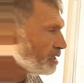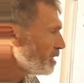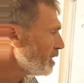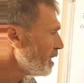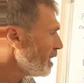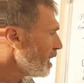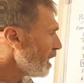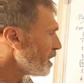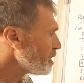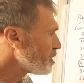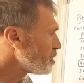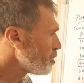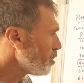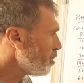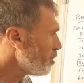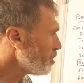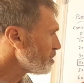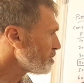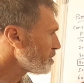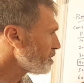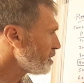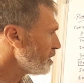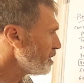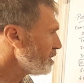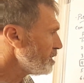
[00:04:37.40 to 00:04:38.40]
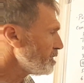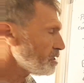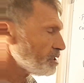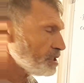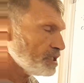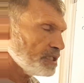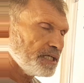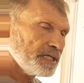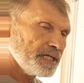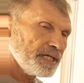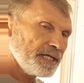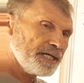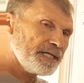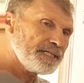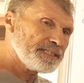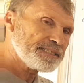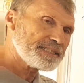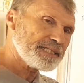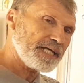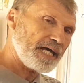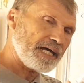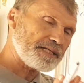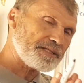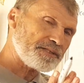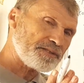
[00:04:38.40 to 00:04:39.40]
A shortage is
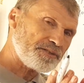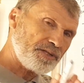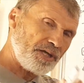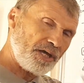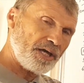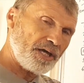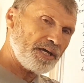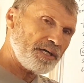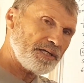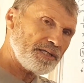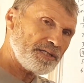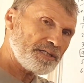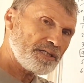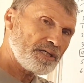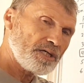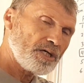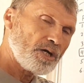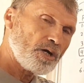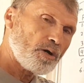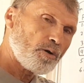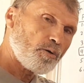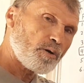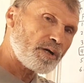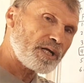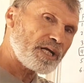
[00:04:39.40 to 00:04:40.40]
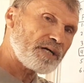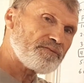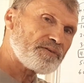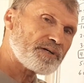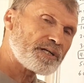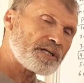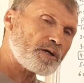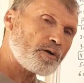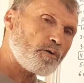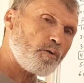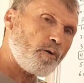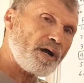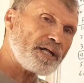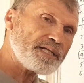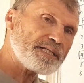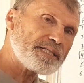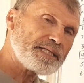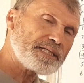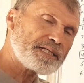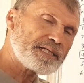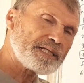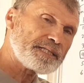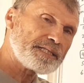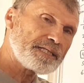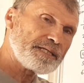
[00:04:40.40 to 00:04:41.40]
attained whenever a
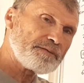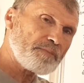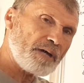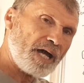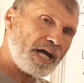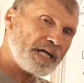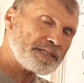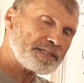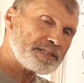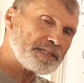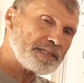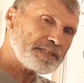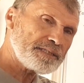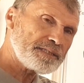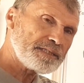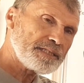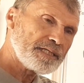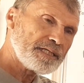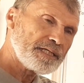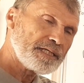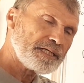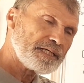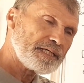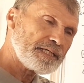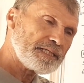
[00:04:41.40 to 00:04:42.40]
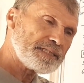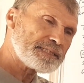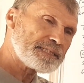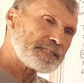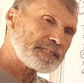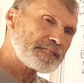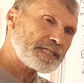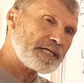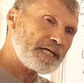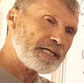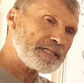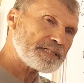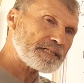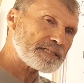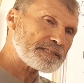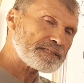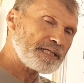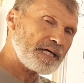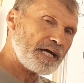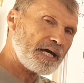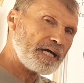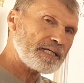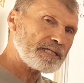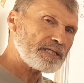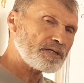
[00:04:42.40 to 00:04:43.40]
quantity demanded is greater
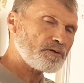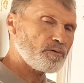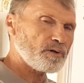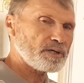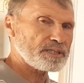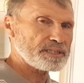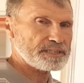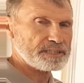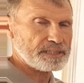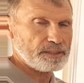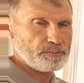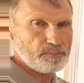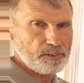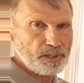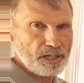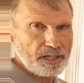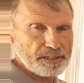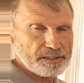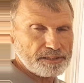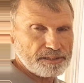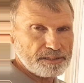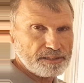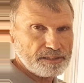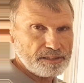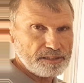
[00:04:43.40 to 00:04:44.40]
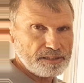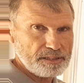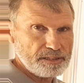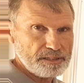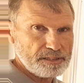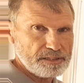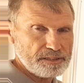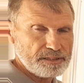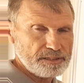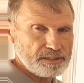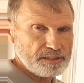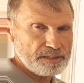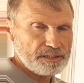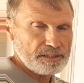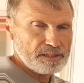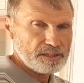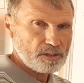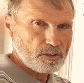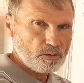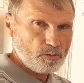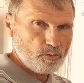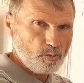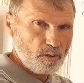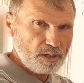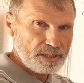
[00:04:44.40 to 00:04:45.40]
than quantity supplied.
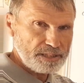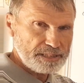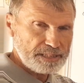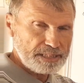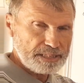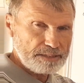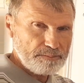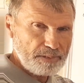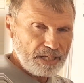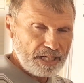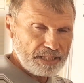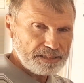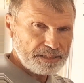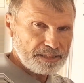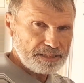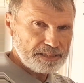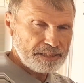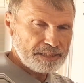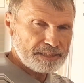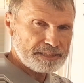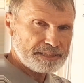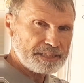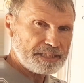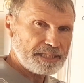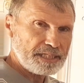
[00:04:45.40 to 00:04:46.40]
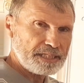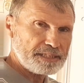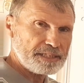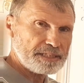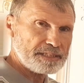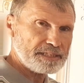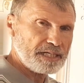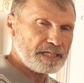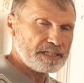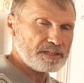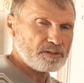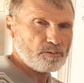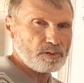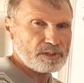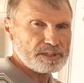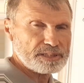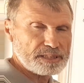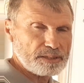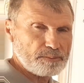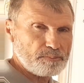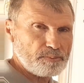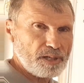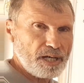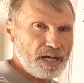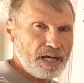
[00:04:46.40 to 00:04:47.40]
Quantity demanded is greater than quantity
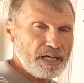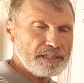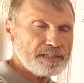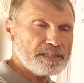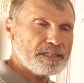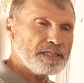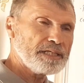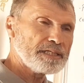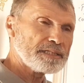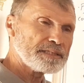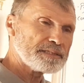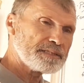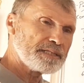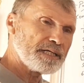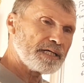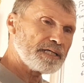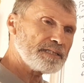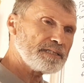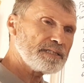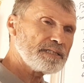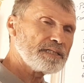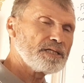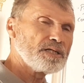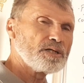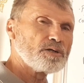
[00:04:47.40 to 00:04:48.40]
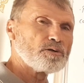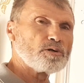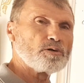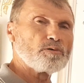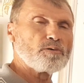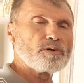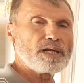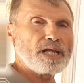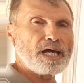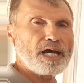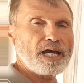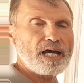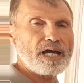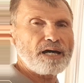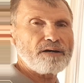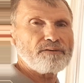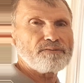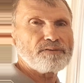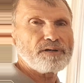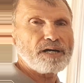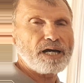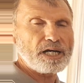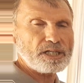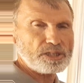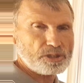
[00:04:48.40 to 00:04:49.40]
supplied, then we will have
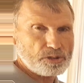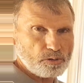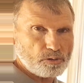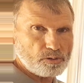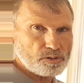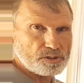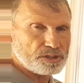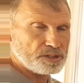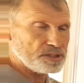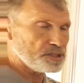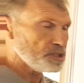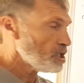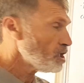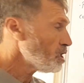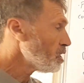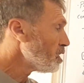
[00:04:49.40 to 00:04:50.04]
a shortage.